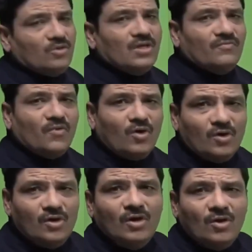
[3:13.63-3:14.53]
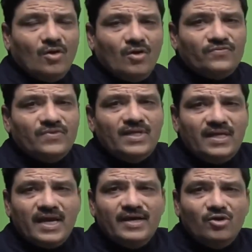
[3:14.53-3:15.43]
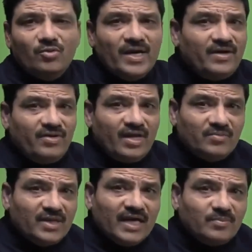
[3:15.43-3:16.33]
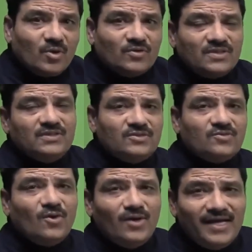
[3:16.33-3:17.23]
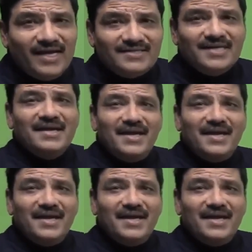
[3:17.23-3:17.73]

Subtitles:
on the wall of the endometrium. That process is called as